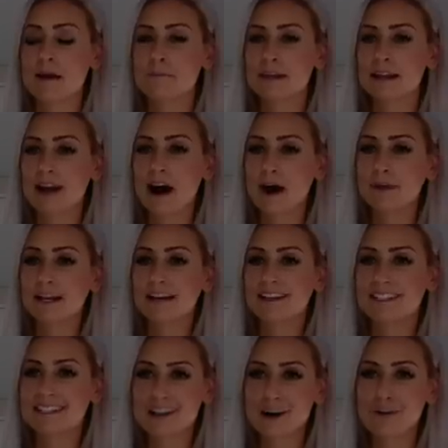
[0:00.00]
becoming a
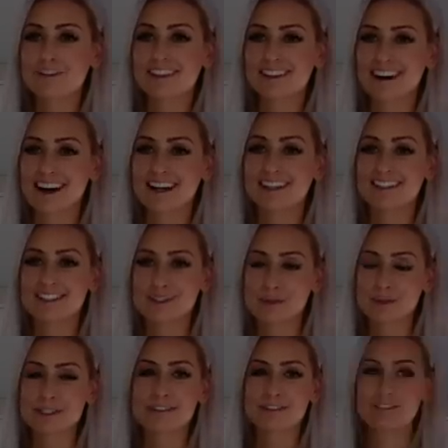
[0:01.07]
self-ignited
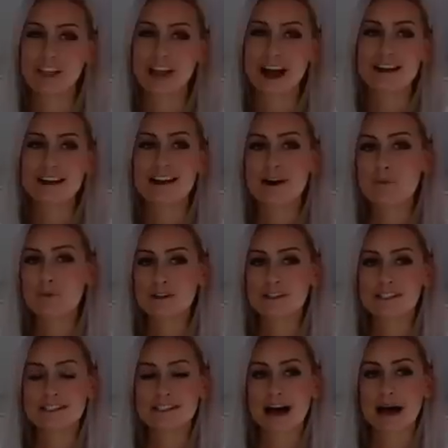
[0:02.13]
source of light. Now, what
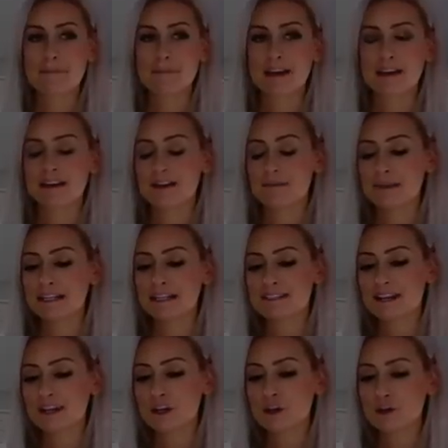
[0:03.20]
does that mean? It means
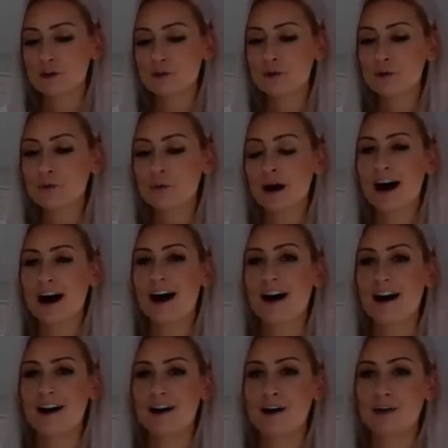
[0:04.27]
that you
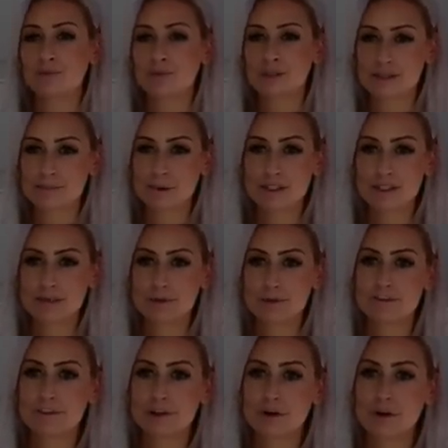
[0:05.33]
are responsible
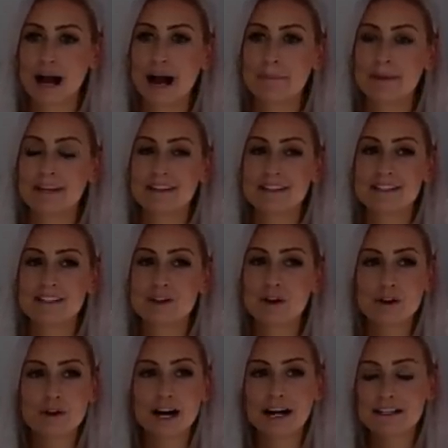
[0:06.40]
for your happiness, not
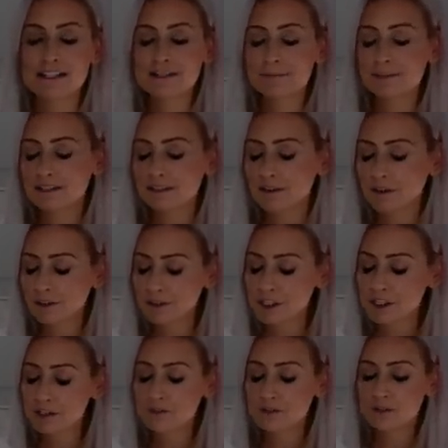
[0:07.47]
your husband, not your
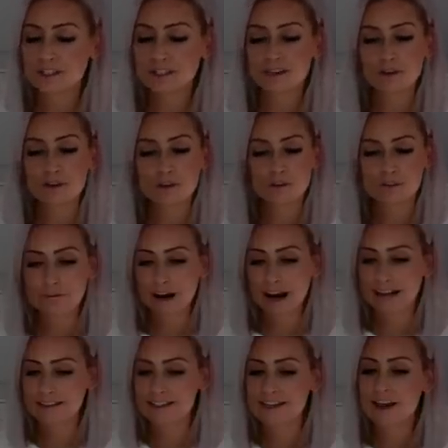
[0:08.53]
children, not your
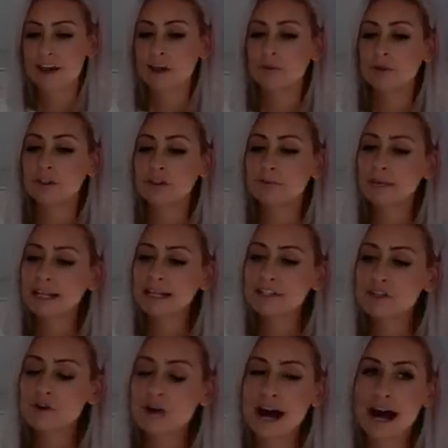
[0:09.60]
friends. When you place
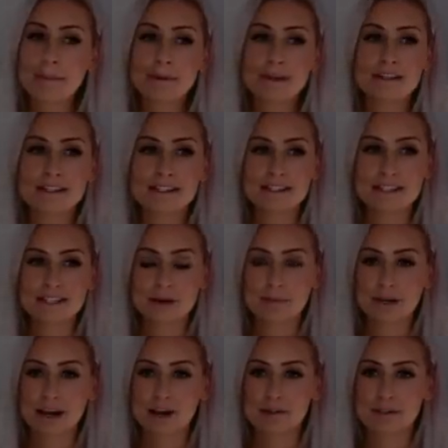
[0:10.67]
your happiness in
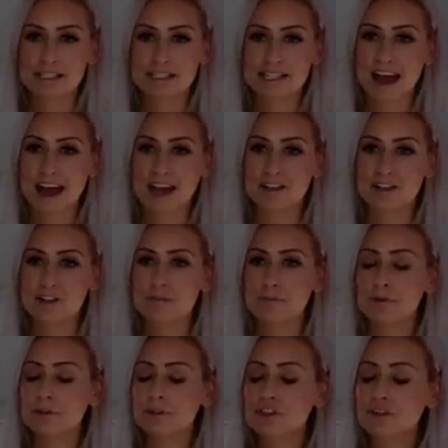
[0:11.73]
someone else's hands, you
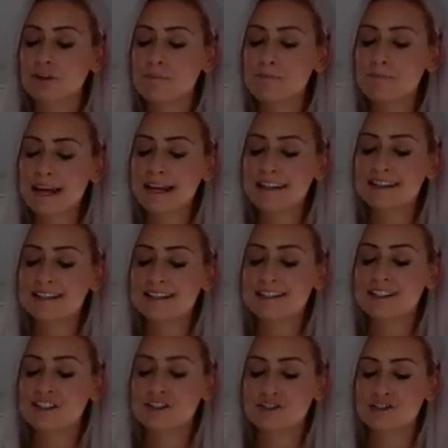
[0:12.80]
put tremendous
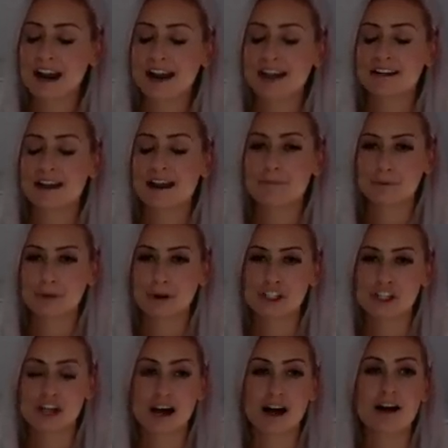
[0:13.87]
strain and
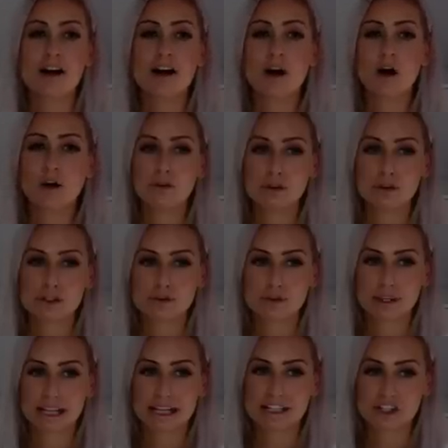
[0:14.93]
pressure on those
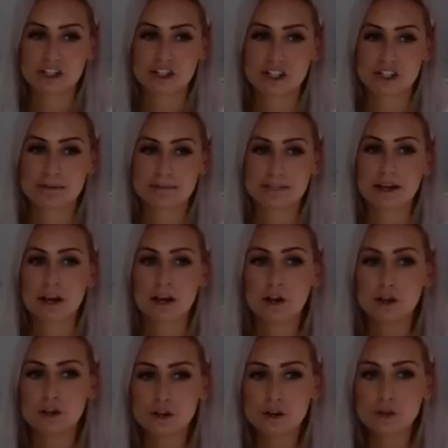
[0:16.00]
relationships.
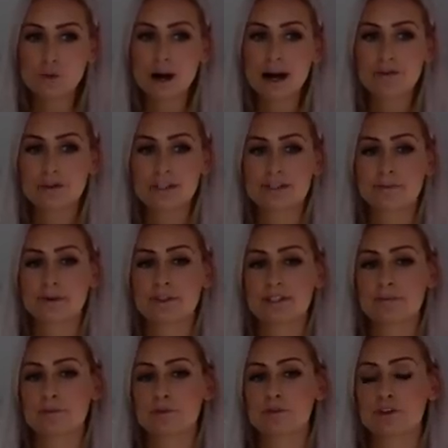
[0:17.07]
You are
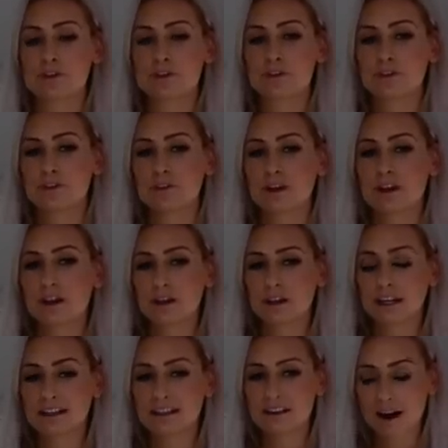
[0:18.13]
responsible to
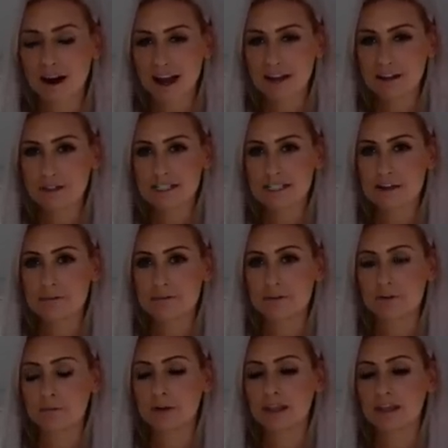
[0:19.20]
ignite yourself
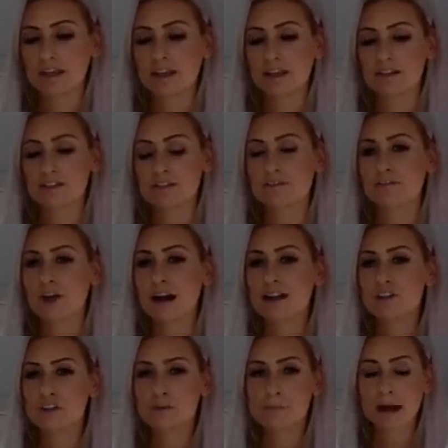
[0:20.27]
from within, to find
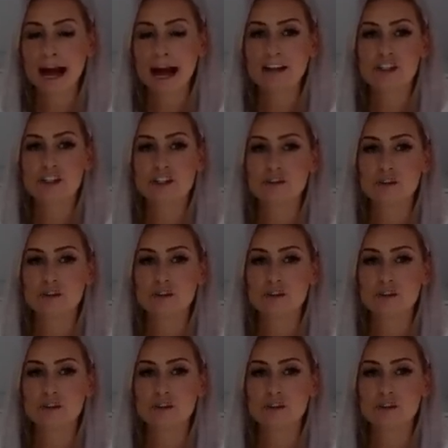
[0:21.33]
your passion,